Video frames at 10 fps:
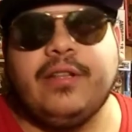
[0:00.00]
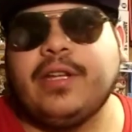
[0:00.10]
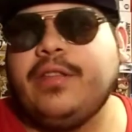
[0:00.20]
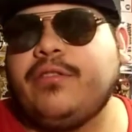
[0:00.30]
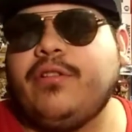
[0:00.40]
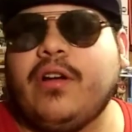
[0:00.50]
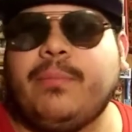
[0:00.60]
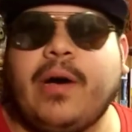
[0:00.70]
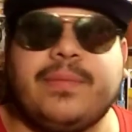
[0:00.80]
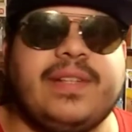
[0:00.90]
looking through all the
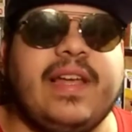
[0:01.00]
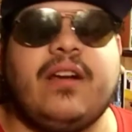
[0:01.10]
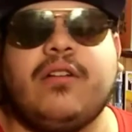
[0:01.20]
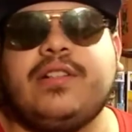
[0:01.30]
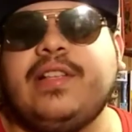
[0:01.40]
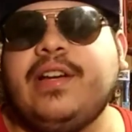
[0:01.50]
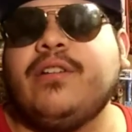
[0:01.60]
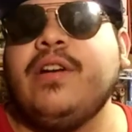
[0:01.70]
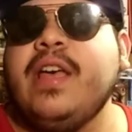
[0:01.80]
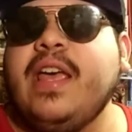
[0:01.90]
pops they had on
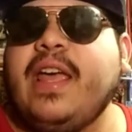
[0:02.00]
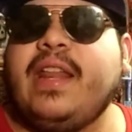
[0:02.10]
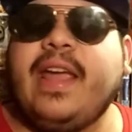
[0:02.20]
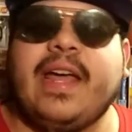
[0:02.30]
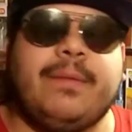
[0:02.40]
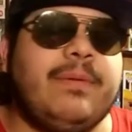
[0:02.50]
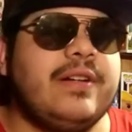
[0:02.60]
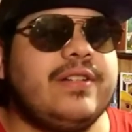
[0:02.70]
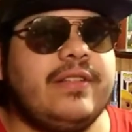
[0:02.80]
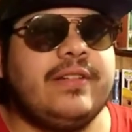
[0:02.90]
sale, and they had a
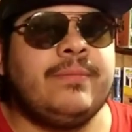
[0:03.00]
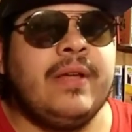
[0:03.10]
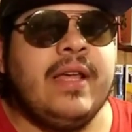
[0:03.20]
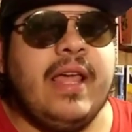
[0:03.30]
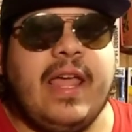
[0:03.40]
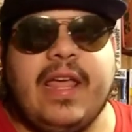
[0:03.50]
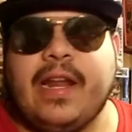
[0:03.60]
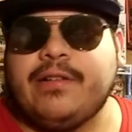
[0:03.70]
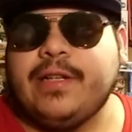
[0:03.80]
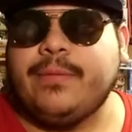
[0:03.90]
bunch of them, and
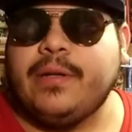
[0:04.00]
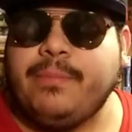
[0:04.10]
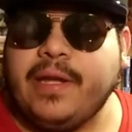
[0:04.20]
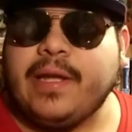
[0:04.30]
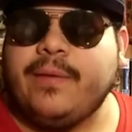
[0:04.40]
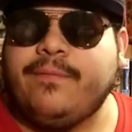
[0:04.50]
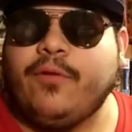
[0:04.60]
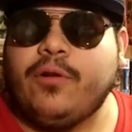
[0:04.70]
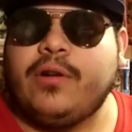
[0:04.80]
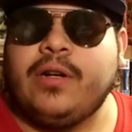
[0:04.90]
I was able to pick up
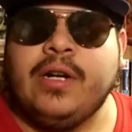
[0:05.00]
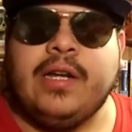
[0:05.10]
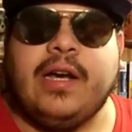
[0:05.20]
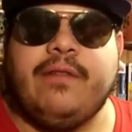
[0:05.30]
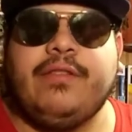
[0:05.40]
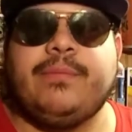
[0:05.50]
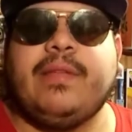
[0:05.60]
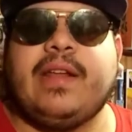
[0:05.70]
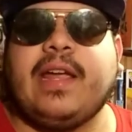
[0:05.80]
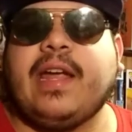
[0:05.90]
four of them
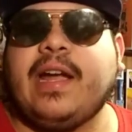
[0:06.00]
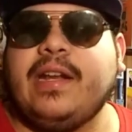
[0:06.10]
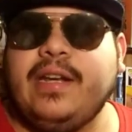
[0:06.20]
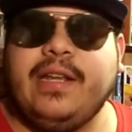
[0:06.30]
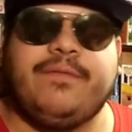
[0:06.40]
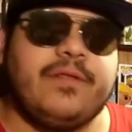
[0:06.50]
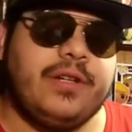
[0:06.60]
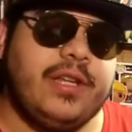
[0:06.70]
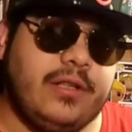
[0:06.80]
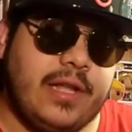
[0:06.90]
that I kind of need for
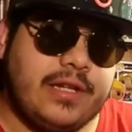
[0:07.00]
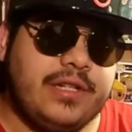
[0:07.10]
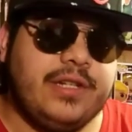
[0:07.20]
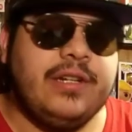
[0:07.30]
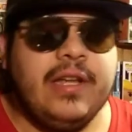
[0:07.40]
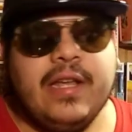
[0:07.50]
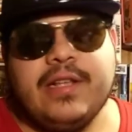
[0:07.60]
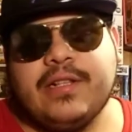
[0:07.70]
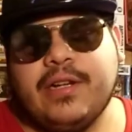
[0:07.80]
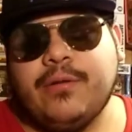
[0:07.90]
the collection.
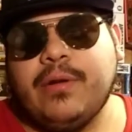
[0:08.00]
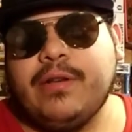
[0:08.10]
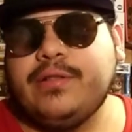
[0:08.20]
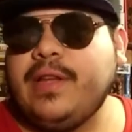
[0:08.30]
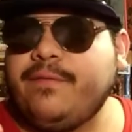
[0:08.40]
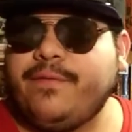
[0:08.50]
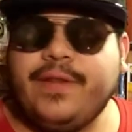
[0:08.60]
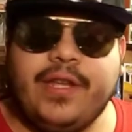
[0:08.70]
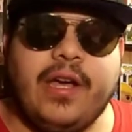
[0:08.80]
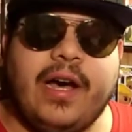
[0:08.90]
So it was
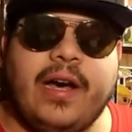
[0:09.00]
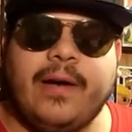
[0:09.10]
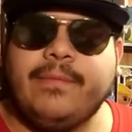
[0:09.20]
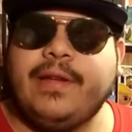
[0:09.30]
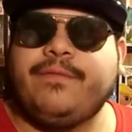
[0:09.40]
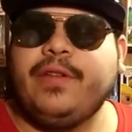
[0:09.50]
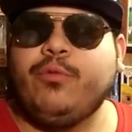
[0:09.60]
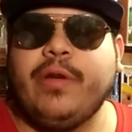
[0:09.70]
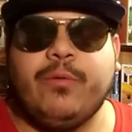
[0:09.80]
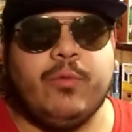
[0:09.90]
definitely um, definitely
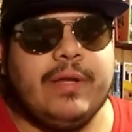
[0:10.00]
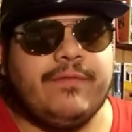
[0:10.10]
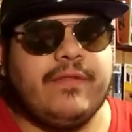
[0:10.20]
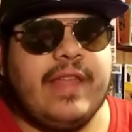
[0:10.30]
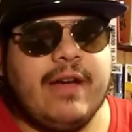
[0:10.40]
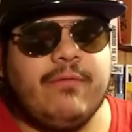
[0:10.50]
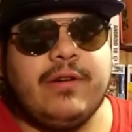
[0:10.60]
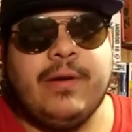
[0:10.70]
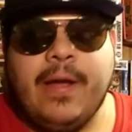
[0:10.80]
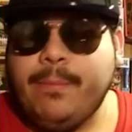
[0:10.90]
a win-win for that
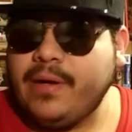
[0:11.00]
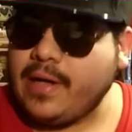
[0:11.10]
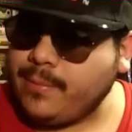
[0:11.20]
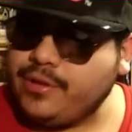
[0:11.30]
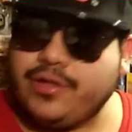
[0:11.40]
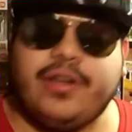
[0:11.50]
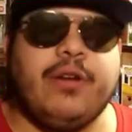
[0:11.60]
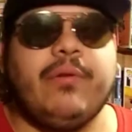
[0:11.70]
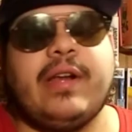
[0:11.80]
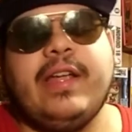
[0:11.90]
one. But I'm gonna show
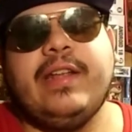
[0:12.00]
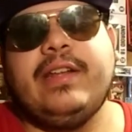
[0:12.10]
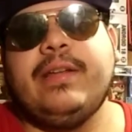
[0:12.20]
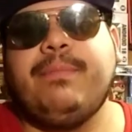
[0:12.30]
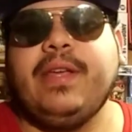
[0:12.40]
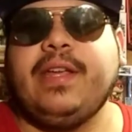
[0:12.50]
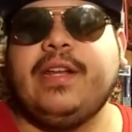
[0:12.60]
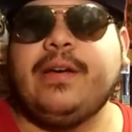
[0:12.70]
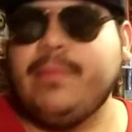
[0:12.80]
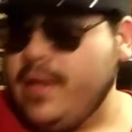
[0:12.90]
y'all what I ended up picking
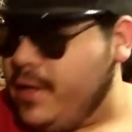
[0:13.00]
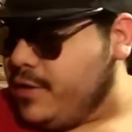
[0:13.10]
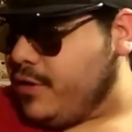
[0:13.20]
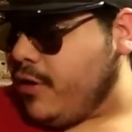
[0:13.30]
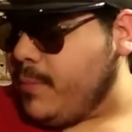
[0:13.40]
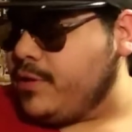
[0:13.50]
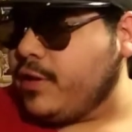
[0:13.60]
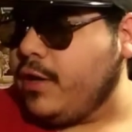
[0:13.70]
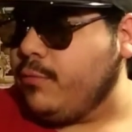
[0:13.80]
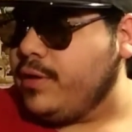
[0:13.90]
up. So I'm gonna
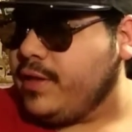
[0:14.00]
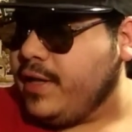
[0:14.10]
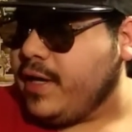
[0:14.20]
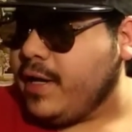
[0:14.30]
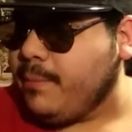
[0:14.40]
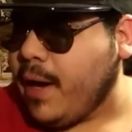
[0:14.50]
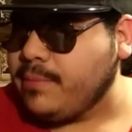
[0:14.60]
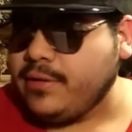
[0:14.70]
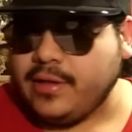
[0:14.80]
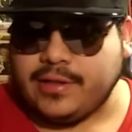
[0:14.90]
start with the uh,
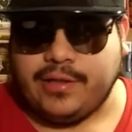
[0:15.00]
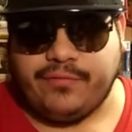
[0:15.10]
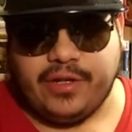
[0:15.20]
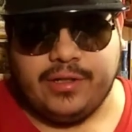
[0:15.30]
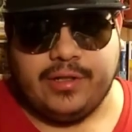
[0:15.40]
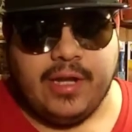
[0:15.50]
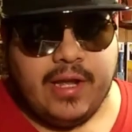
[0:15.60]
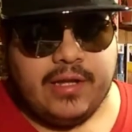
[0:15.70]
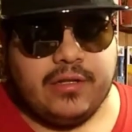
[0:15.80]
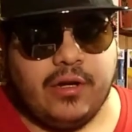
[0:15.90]
Pop Deluxes first.
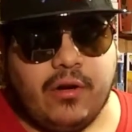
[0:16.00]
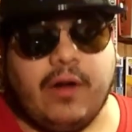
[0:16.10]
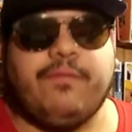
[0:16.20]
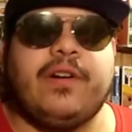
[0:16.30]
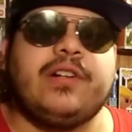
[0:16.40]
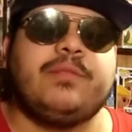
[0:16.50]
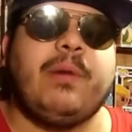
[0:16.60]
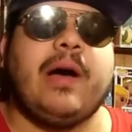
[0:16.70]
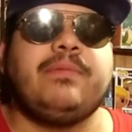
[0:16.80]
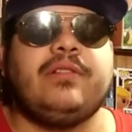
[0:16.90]
So our first
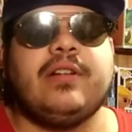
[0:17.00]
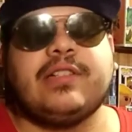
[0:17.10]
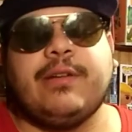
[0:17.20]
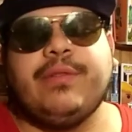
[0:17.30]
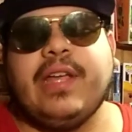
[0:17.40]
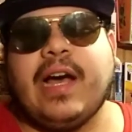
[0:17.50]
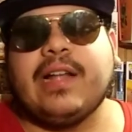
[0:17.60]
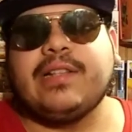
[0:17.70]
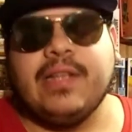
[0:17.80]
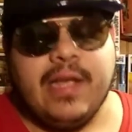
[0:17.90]
Pop Deluxe that we
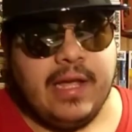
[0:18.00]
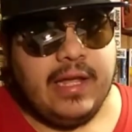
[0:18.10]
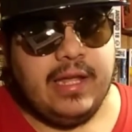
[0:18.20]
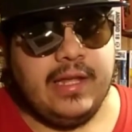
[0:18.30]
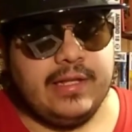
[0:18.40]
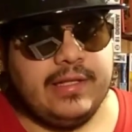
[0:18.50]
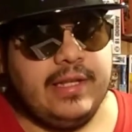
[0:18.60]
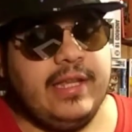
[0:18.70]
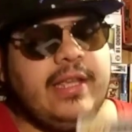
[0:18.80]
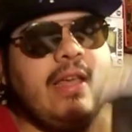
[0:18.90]
got is
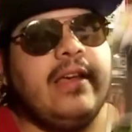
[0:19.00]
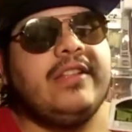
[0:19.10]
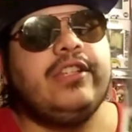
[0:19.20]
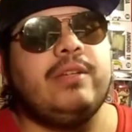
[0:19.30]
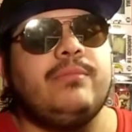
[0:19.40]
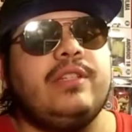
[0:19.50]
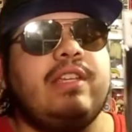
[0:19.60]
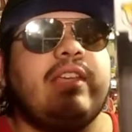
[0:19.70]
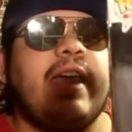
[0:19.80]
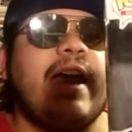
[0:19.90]
the Jim
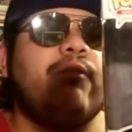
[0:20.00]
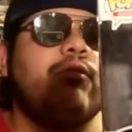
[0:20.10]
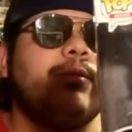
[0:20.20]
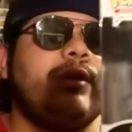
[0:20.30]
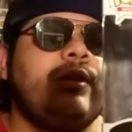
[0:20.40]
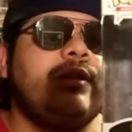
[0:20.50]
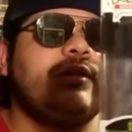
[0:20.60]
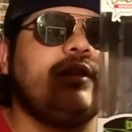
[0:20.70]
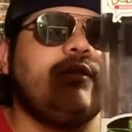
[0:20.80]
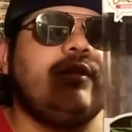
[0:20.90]
Lee Catwoman.
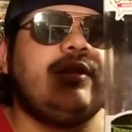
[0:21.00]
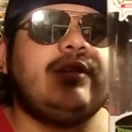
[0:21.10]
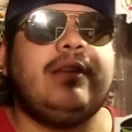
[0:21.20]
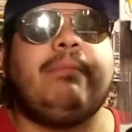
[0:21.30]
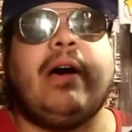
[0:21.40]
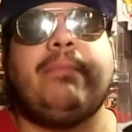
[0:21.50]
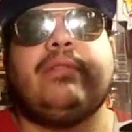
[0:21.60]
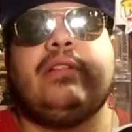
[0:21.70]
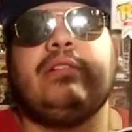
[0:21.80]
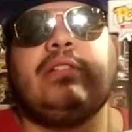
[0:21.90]
So this is the Pop
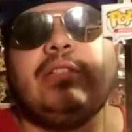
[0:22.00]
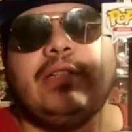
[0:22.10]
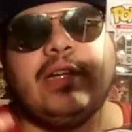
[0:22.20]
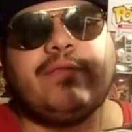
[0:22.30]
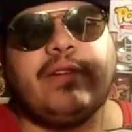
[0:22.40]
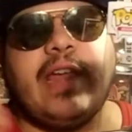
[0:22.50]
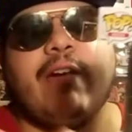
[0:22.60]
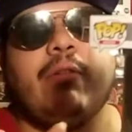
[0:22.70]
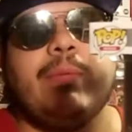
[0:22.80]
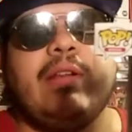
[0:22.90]
Deluxe for
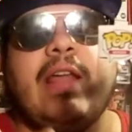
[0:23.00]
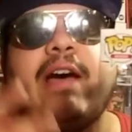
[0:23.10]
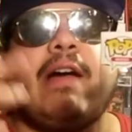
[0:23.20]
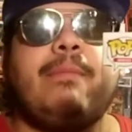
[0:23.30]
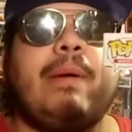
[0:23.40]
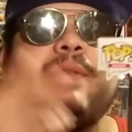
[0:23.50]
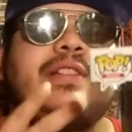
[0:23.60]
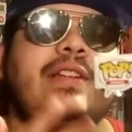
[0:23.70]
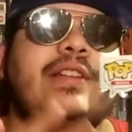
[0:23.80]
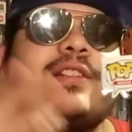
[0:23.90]
Catwoman. Now, I remember
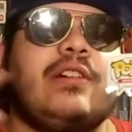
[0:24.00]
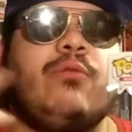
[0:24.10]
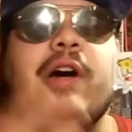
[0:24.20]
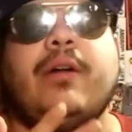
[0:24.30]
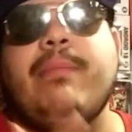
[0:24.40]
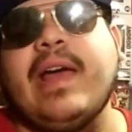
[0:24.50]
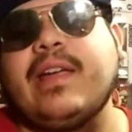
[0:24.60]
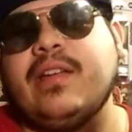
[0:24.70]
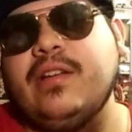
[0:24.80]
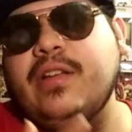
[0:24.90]
seeing this a while
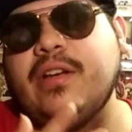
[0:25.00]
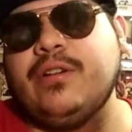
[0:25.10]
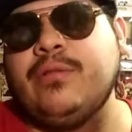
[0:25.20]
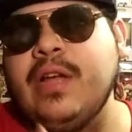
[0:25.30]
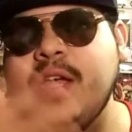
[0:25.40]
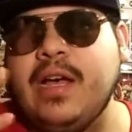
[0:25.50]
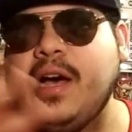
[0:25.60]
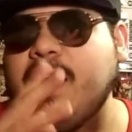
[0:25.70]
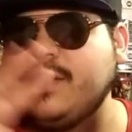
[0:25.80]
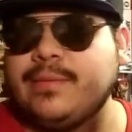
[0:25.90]
back ago,
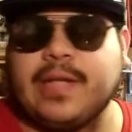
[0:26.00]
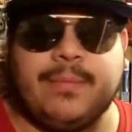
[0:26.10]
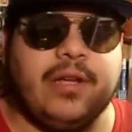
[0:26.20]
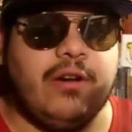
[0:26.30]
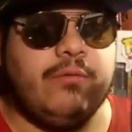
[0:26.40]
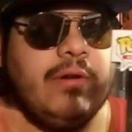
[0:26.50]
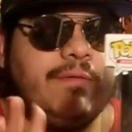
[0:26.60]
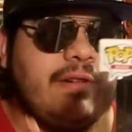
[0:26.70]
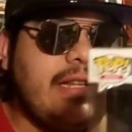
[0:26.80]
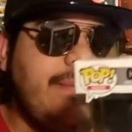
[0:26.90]
uh, some time ago when
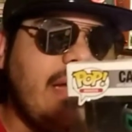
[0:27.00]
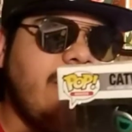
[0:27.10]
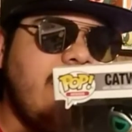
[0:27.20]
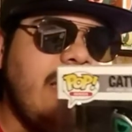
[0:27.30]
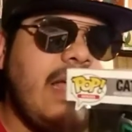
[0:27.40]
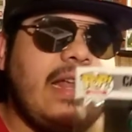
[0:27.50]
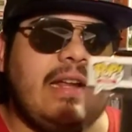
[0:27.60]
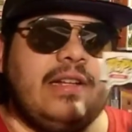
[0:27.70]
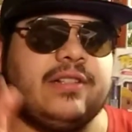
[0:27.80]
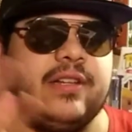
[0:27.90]
it first came out,
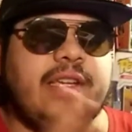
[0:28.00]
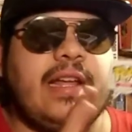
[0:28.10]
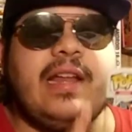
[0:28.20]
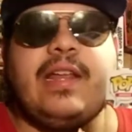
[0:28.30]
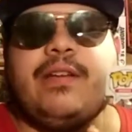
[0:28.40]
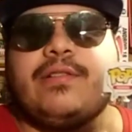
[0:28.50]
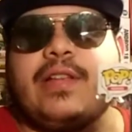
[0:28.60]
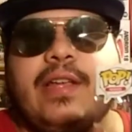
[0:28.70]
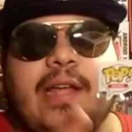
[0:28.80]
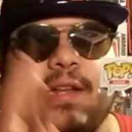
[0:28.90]
and just looking at it, it was
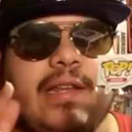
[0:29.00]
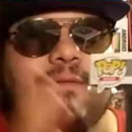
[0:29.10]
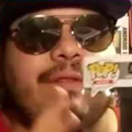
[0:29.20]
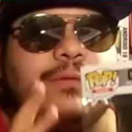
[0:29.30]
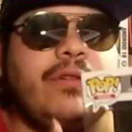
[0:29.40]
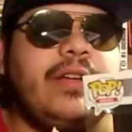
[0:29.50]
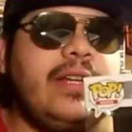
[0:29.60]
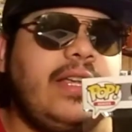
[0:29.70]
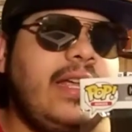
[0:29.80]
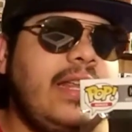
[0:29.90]
like I definitely wanted
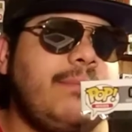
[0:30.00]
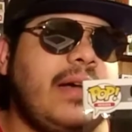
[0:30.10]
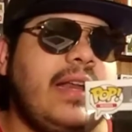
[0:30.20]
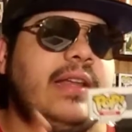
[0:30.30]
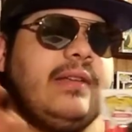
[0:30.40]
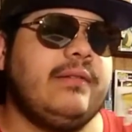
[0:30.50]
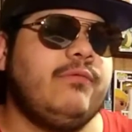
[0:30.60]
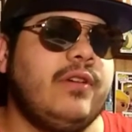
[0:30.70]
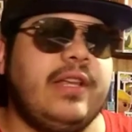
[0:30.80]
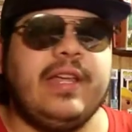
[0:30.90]
to get it, but I
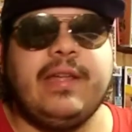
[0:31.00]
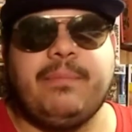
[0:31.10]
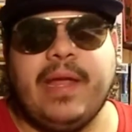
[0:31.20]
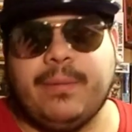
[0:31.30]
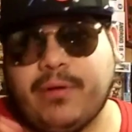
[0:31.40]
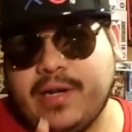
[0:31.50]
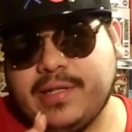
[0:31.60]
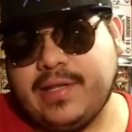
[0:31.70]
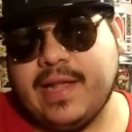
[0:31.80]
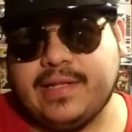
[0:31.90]
didn't want to get paid a
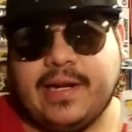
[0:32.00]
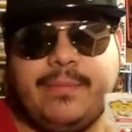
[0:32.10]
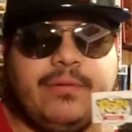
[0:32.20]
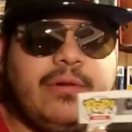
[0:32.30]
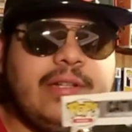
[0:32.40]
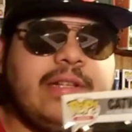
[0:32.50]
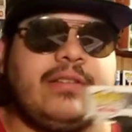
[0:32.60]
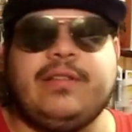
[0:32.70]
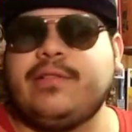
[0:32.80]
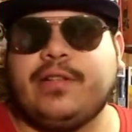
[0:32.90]
price at that time. It was
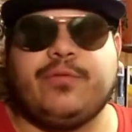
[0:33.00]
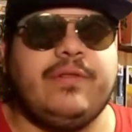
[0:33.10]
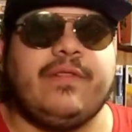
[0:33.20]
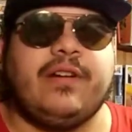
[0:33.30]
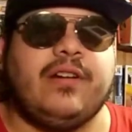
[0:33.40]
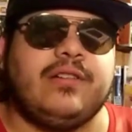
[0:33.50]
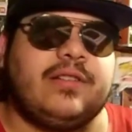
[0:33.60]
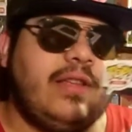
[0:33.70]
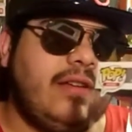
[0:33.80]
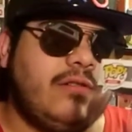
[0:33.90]
it was like twenty five dollars,
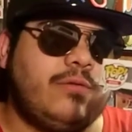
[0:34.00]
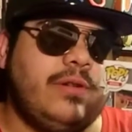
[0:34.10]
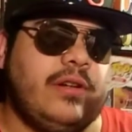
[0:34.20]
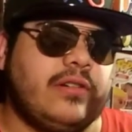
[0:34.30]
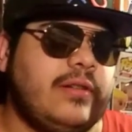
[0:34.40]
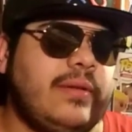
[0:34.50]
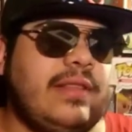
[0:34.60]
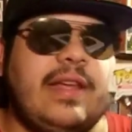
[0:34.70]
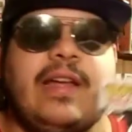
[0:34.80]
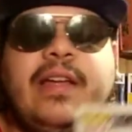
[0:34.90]
I think, or twenty dollars, something
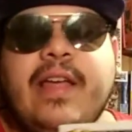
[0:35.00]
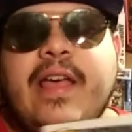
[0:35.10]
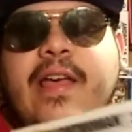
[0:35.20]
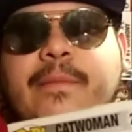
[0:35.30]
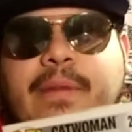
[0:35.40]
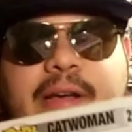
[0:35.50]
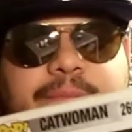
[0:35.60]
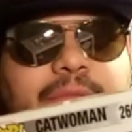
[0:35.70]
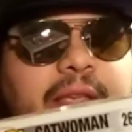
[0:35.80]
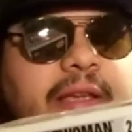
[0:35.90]
like that. But